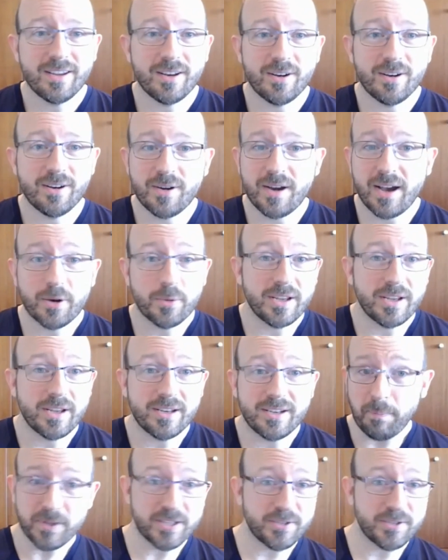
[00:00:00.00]
how do we
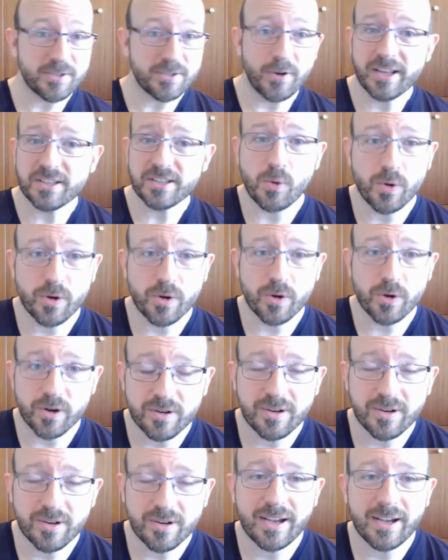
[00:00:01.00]
adopt this for next quarter?
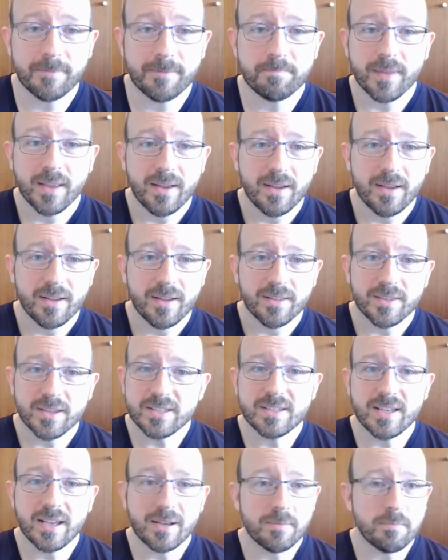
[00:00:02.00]
This
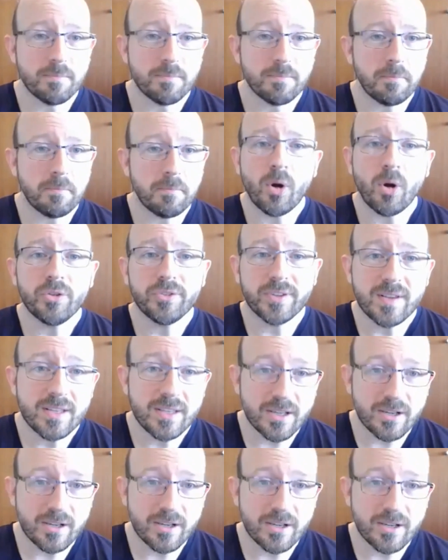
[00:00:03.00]
is a
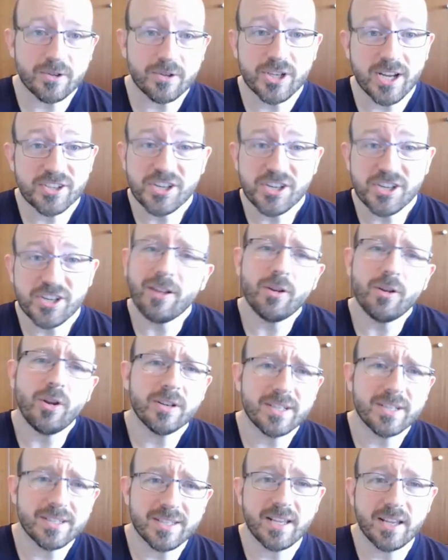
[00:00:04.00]
multi-year change. How long
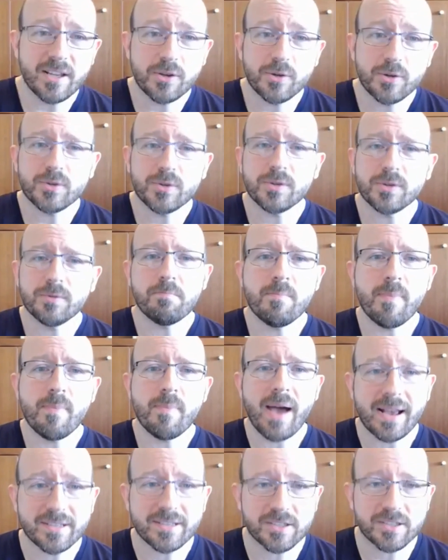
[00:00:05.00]
does it take you to
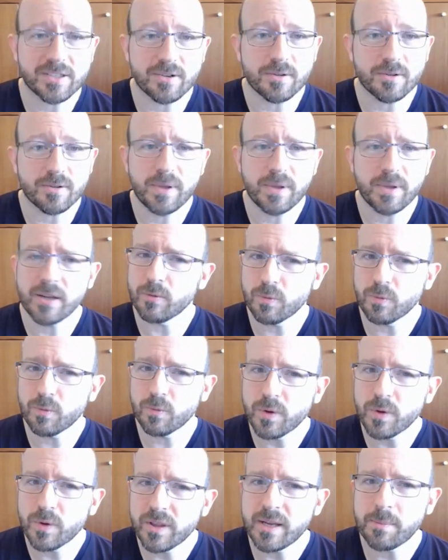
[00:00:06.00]
master being a
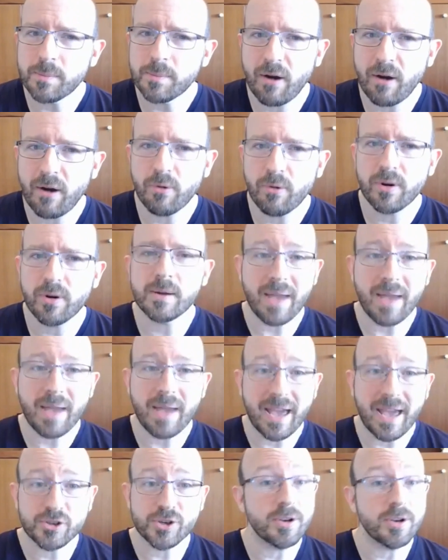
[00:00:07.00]
really empowering
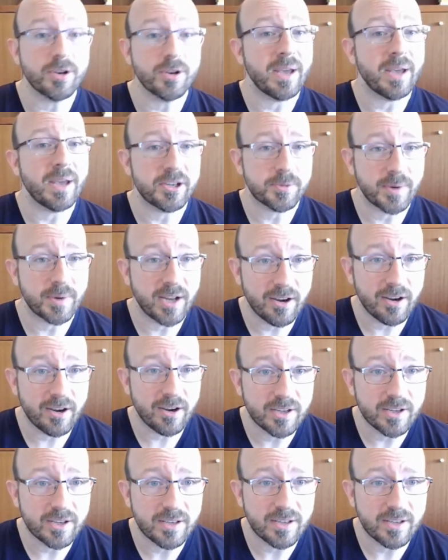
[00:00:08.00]
manager in a management hierarchy?